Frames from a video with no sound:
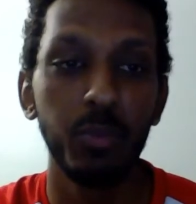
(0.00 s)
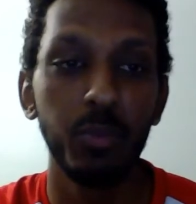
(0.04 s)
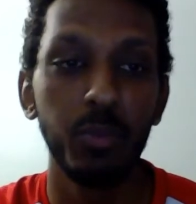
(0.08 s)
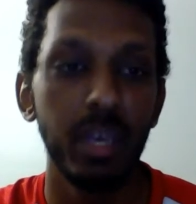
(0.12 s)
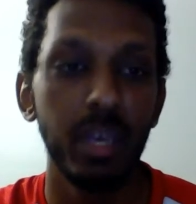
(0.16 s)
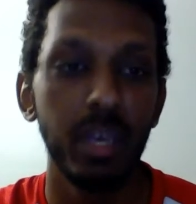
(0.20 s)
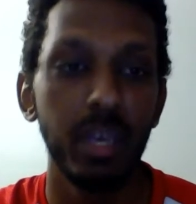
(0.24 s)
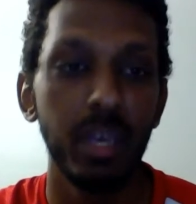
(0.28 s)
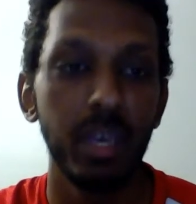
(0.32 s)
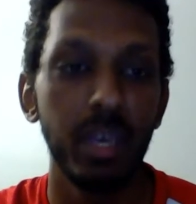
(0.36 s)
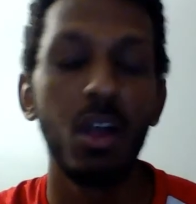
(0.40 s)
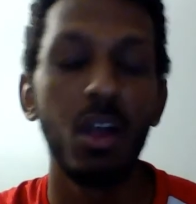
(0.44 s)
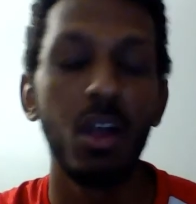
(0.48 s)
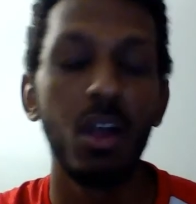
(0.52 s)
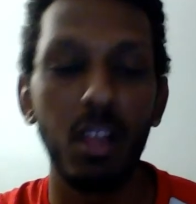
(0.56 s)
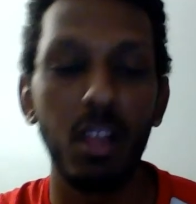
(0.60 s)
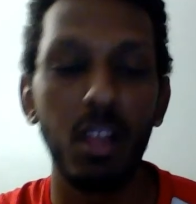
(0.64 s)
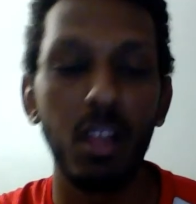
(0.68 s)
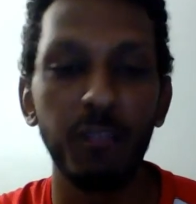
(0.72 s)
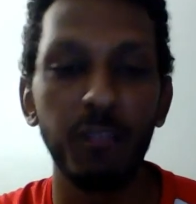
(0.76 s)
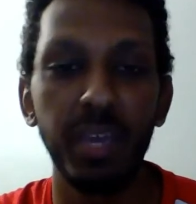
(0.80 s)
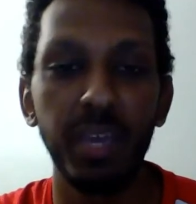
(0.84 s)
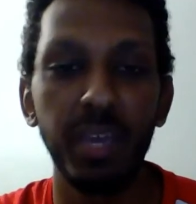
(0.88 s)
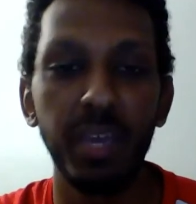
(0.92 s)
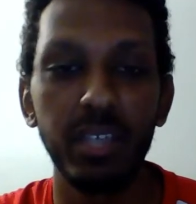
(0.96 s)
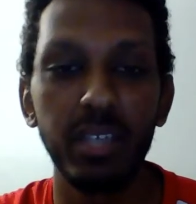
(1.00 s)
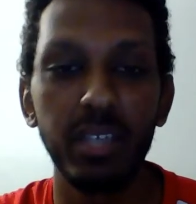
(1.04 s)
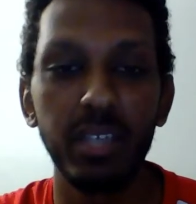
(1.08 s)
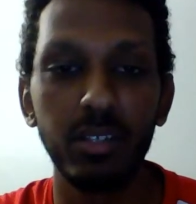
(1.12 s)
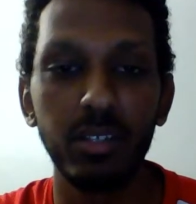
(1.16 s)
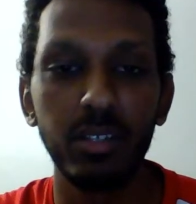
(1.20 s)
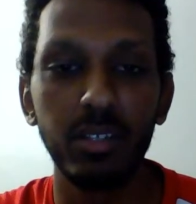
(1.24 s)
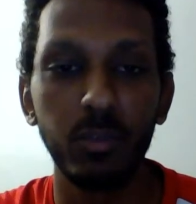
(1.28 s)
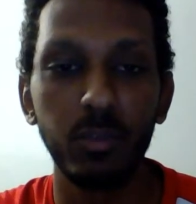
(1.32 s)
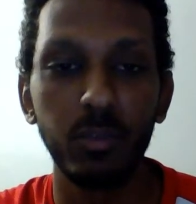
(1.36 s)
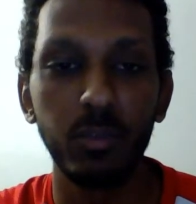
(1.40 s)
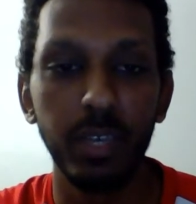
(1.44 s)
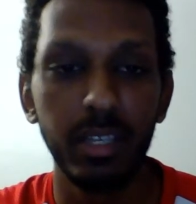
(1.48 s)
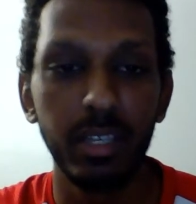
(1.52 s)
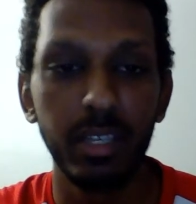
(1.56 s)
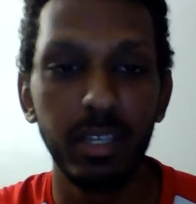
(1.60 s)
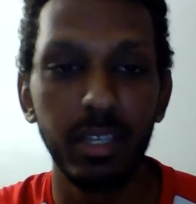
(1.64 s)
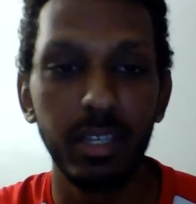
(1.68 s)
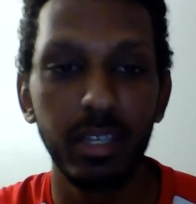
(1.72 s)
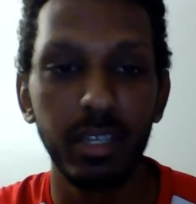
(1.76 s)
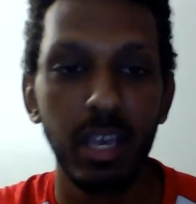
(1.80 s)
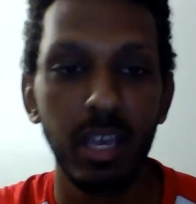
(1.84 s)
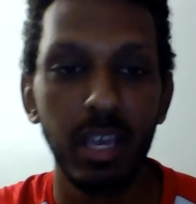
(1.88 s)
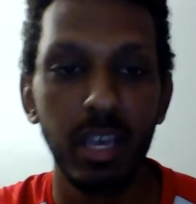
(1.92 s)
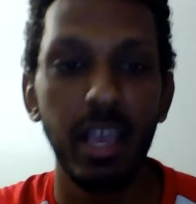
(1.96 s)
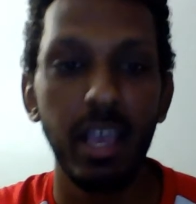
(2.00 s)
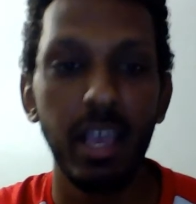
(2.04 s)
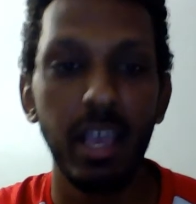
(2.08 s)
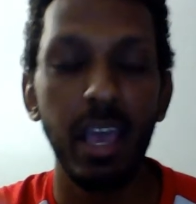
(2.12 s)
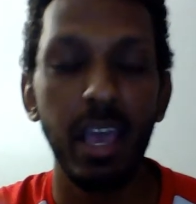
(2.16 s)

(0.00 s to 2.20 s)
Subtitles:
would be a lot of pace on the wings